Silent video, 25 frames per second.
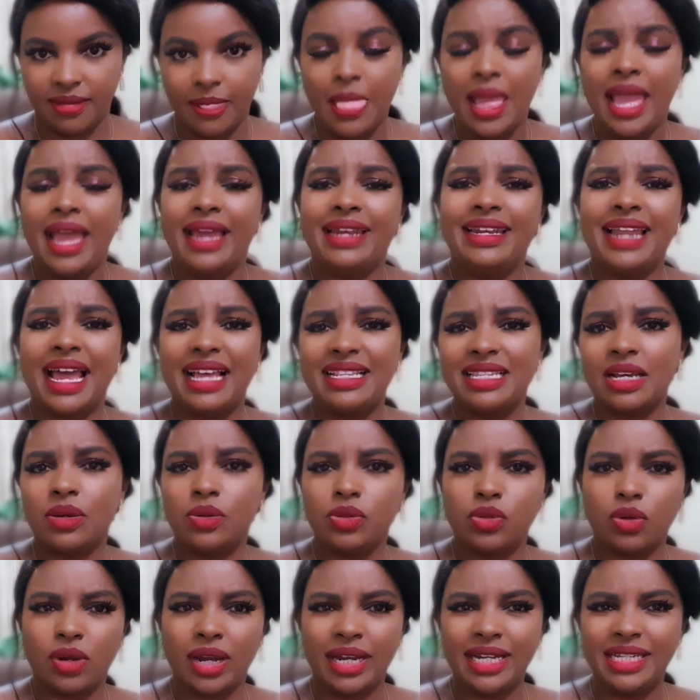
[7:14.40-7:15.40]
Naanza
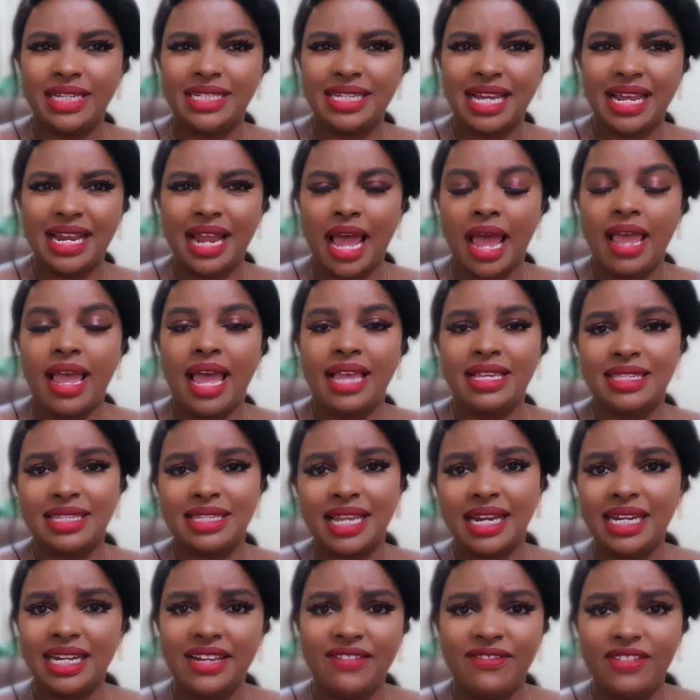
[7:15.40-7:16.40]
kutoka I
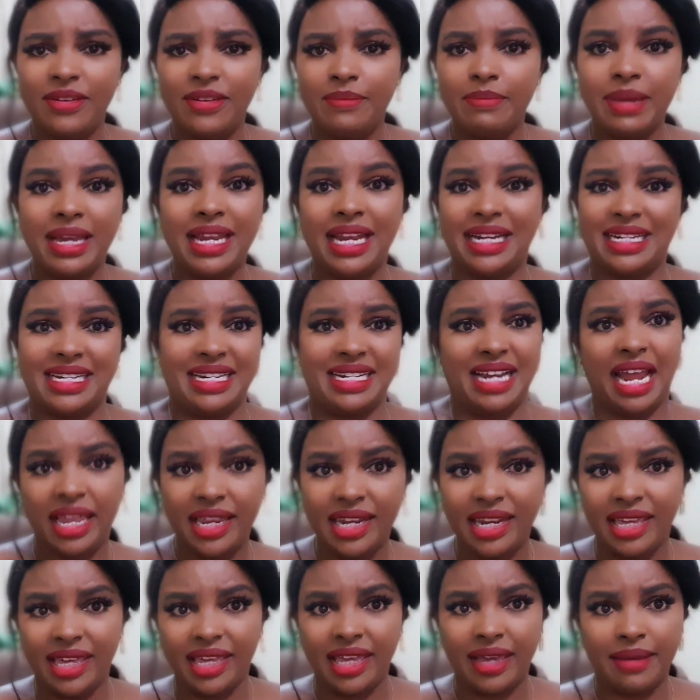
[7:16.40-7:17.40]
start leaving bed at
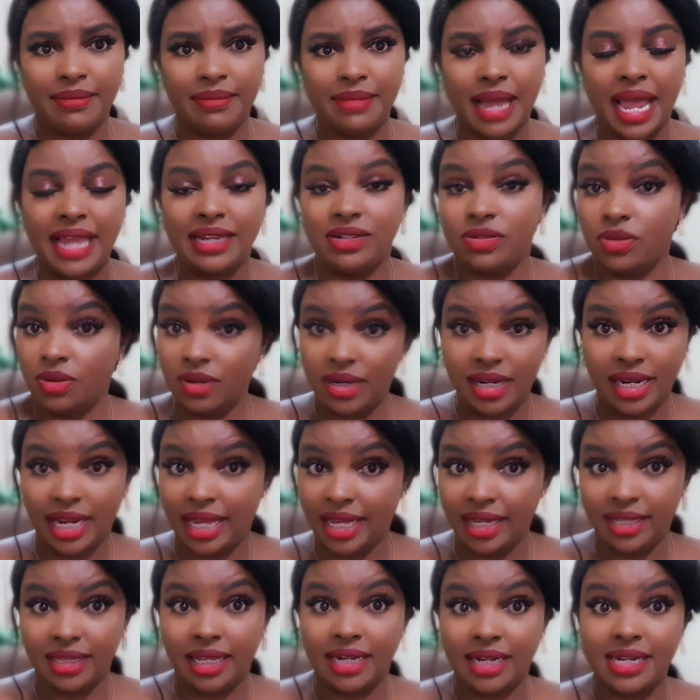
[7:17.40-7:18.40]
9 a.m. I don't
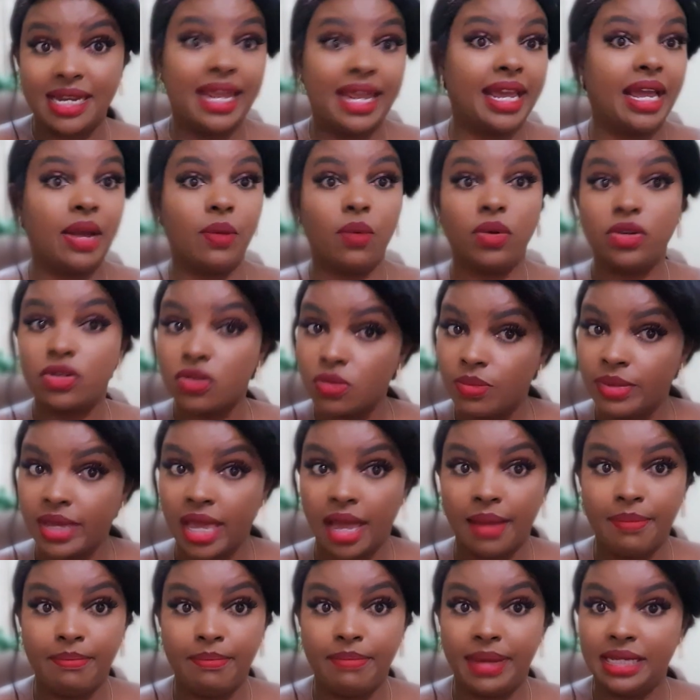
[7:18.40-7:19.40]
like that. Like, I want to be
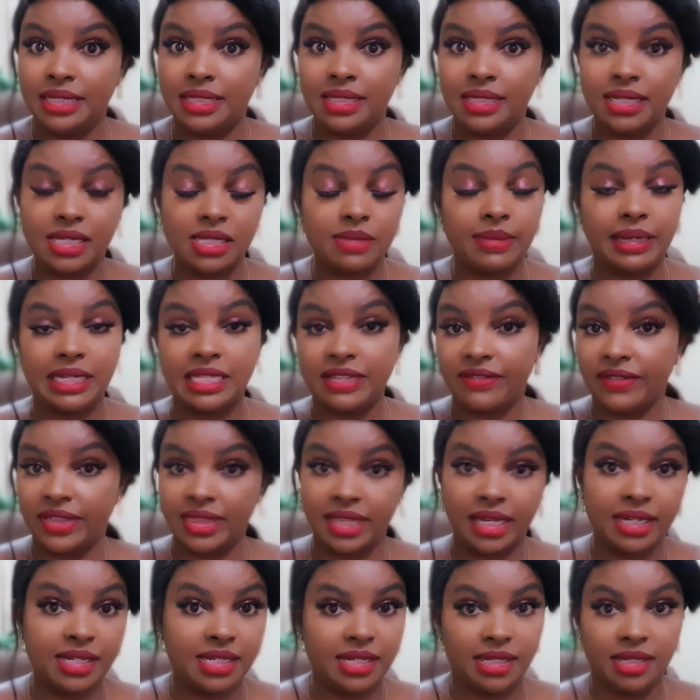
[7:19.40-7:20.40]
up by 6, by
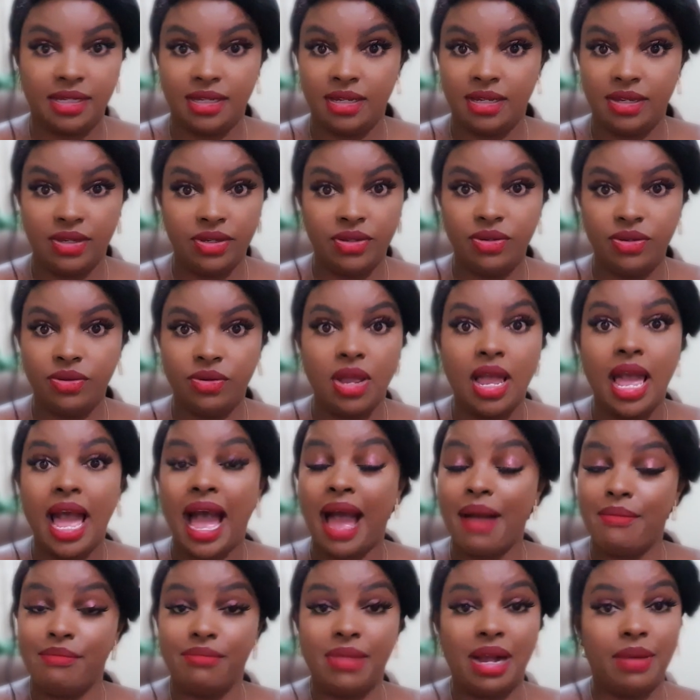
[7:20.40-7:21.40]
7:30. You know,
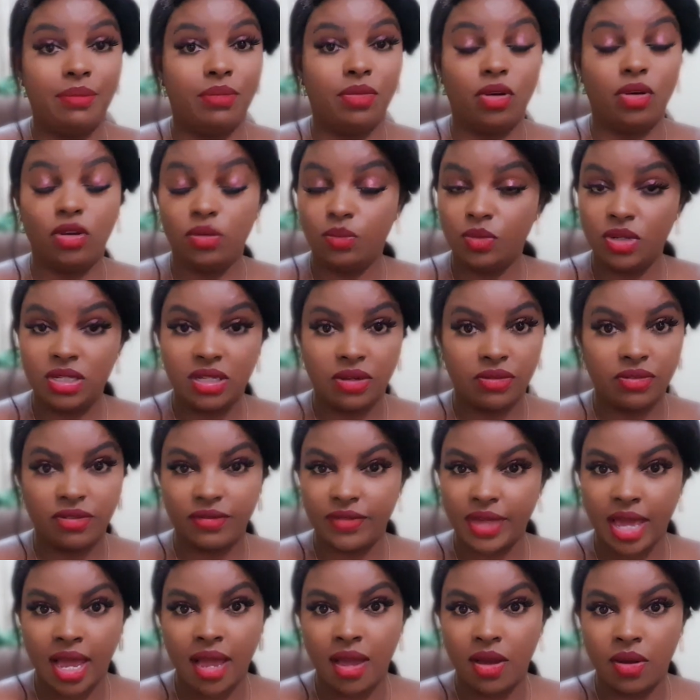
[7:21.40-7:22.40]
I'm almost out of
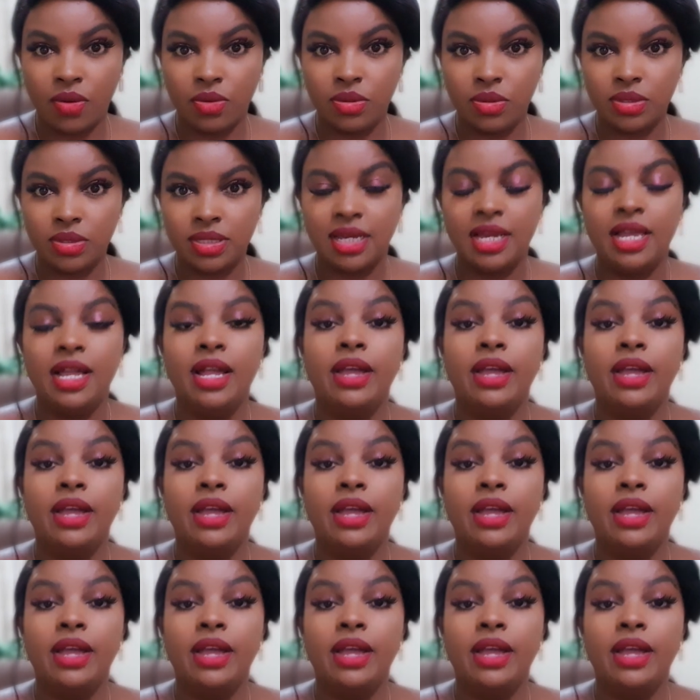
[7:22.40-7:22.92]
the house.